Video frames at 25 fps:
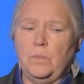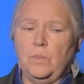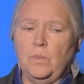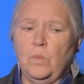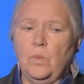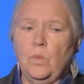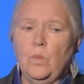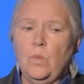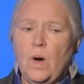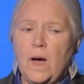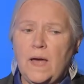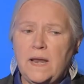
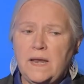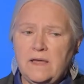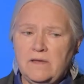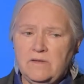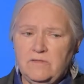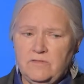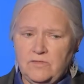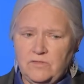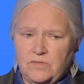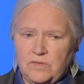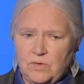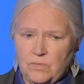One
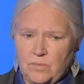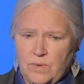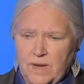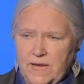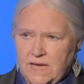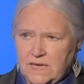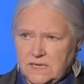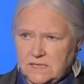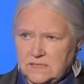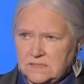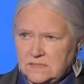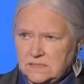of the
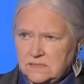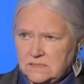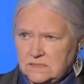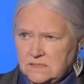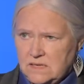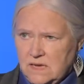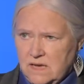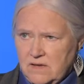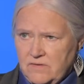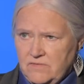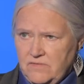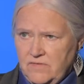ways
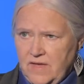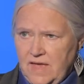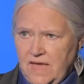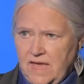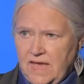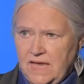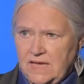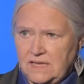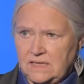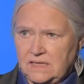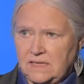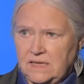of
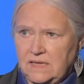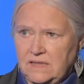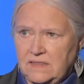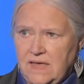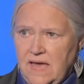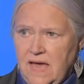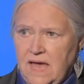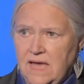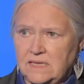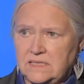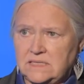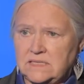handling
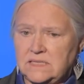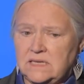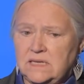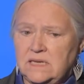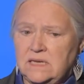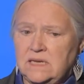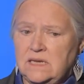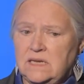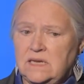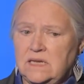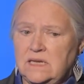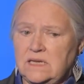that
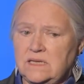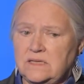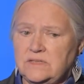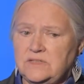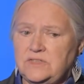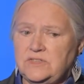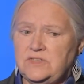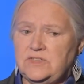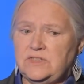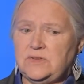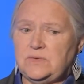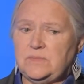
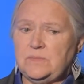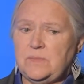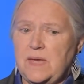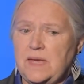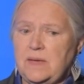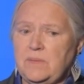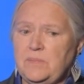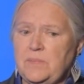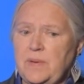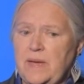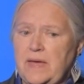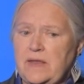is to
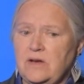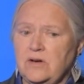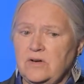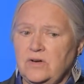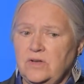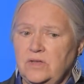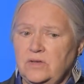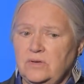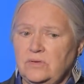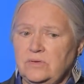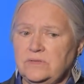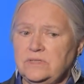make better
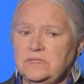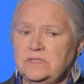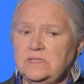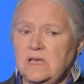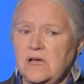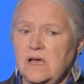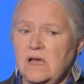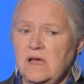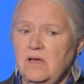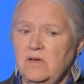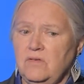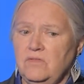use
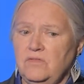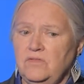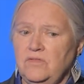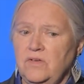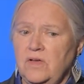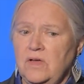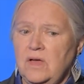of